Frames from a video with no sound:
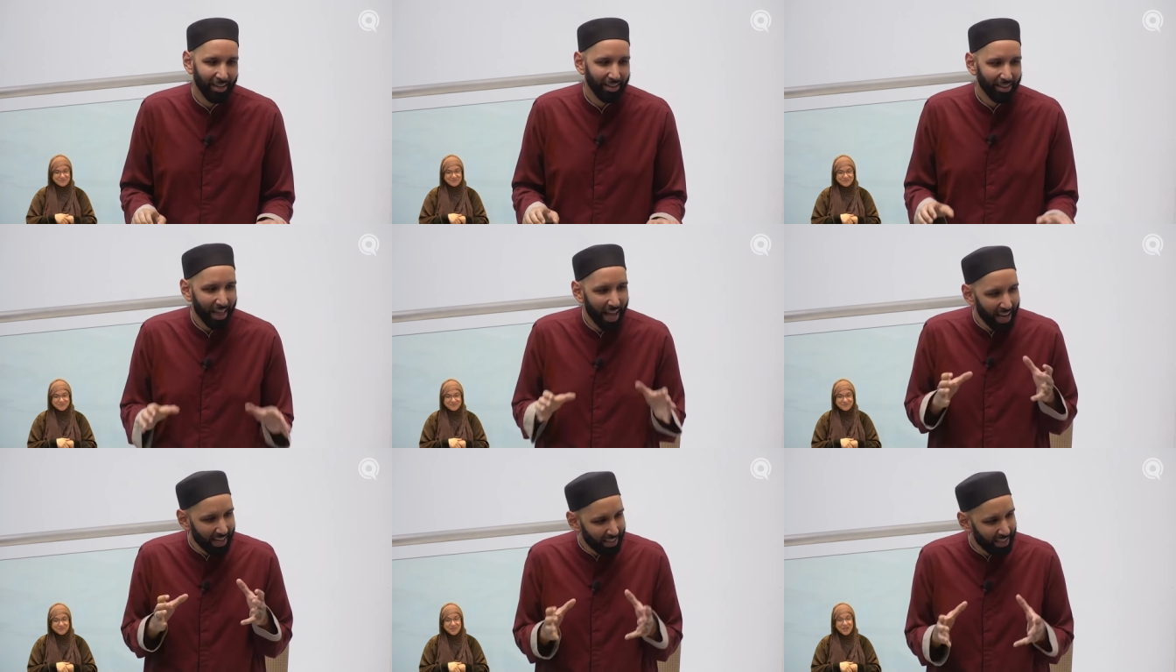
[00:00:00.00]

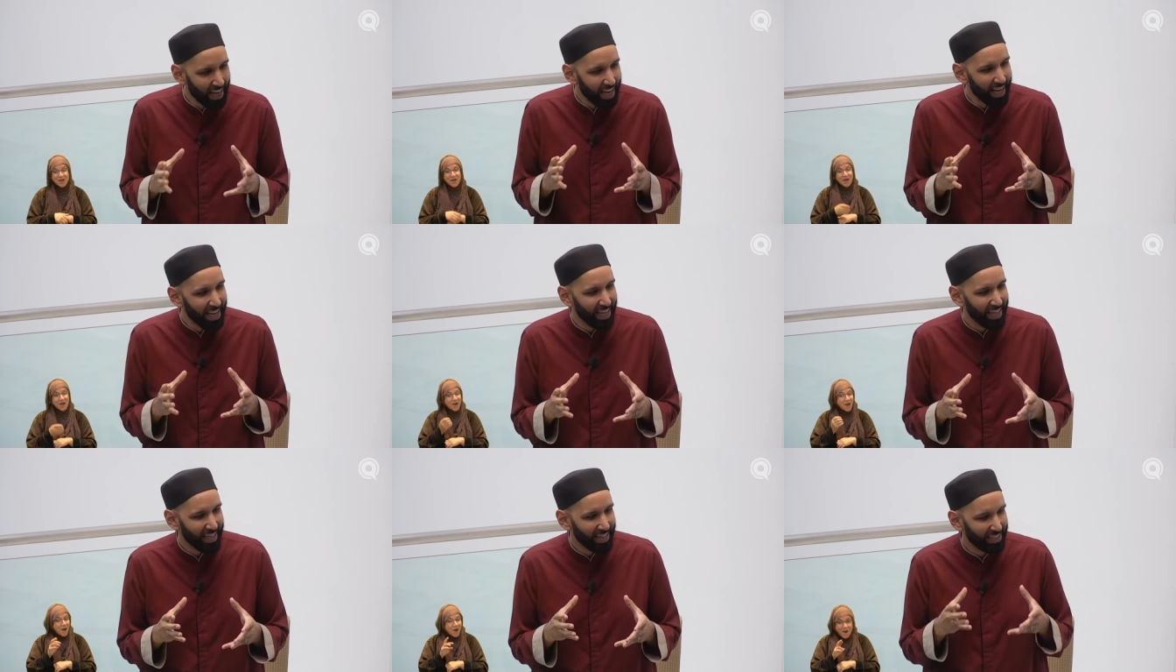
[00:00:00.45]
That
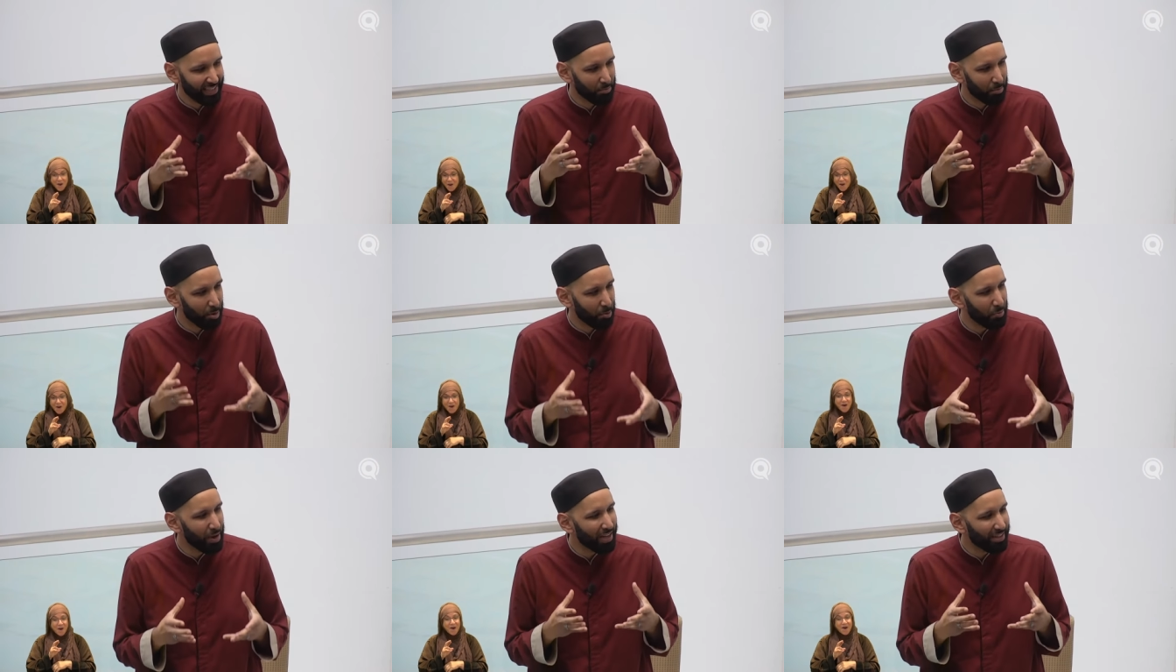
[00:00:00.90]
day is a
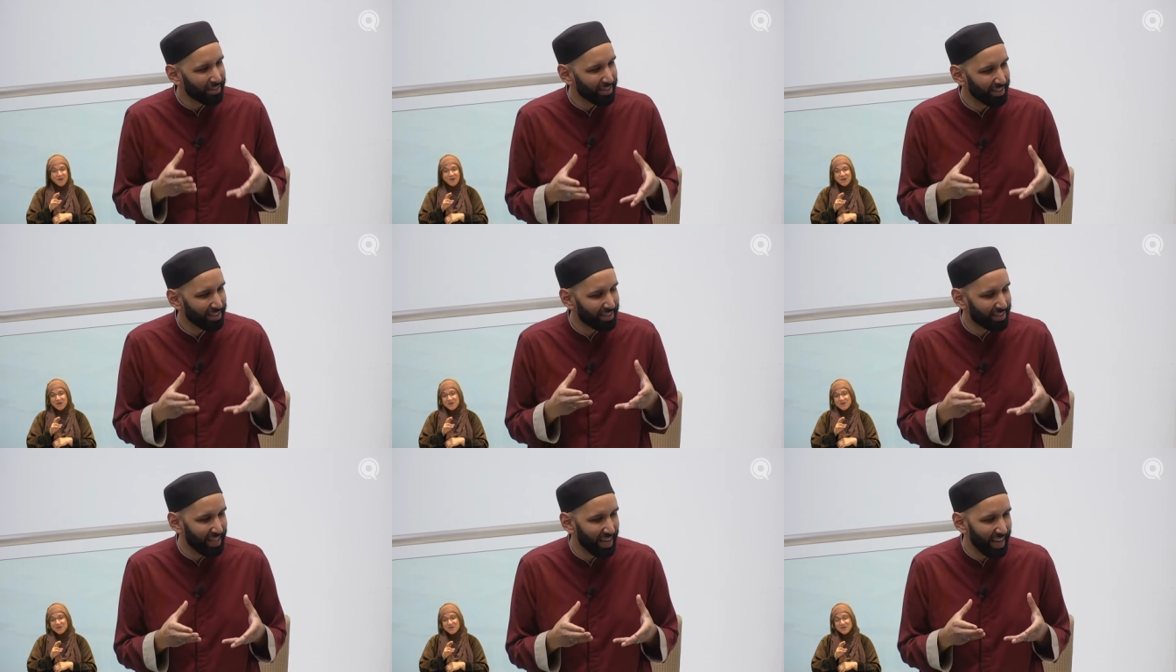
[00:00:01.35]

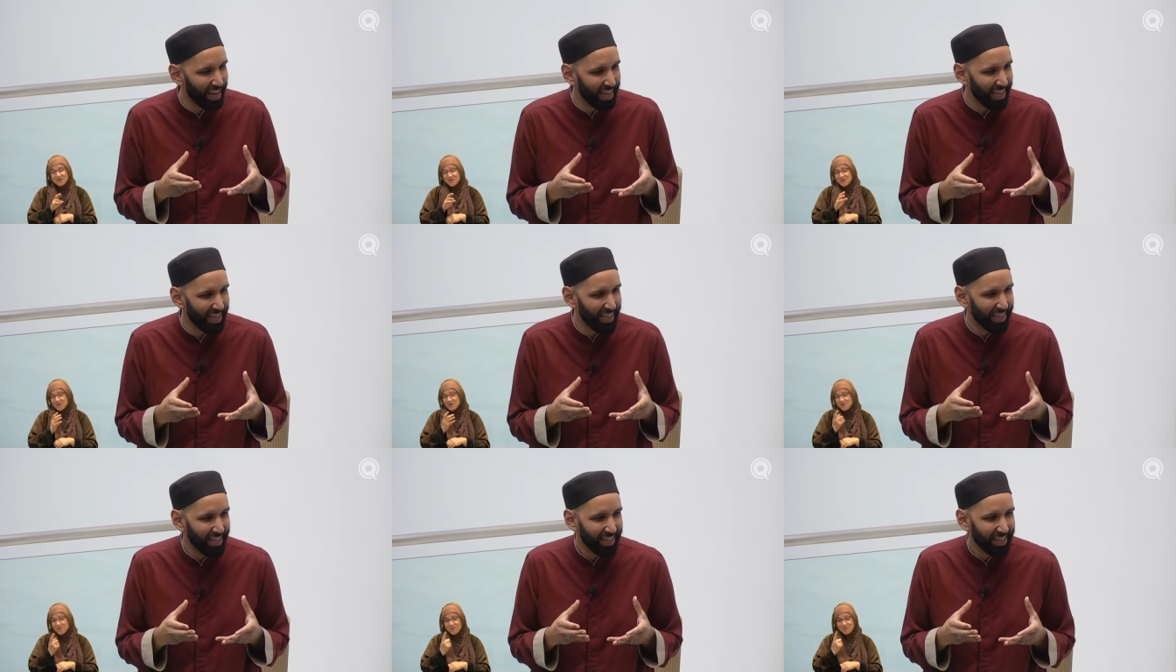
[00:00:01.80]
momentous
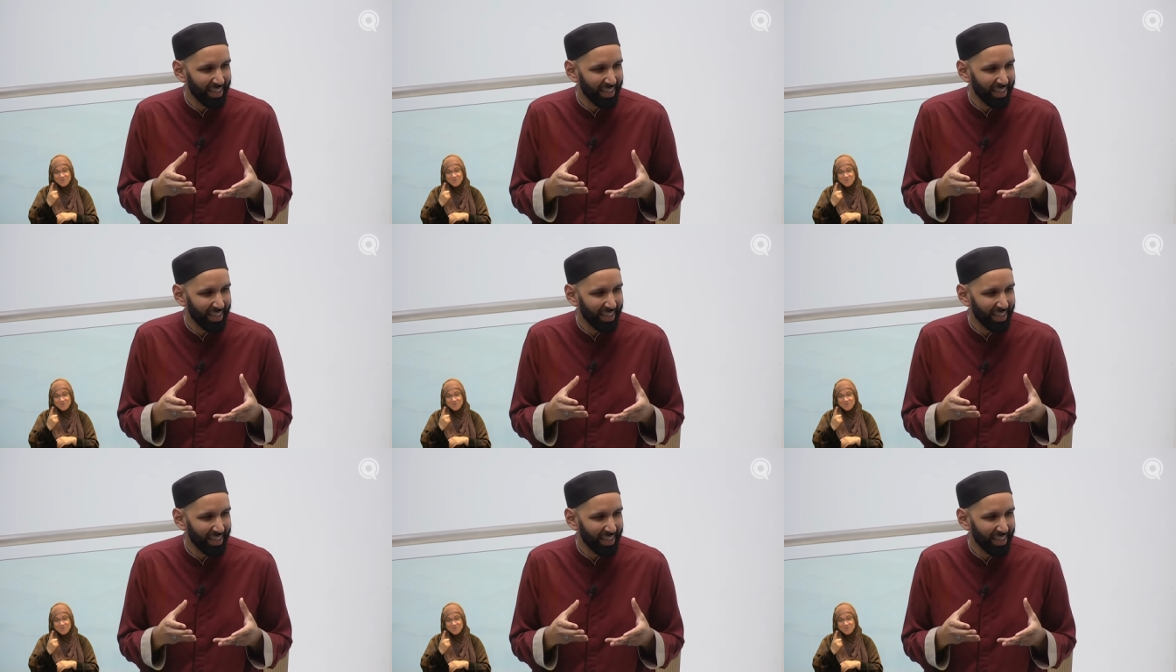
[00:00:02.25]
day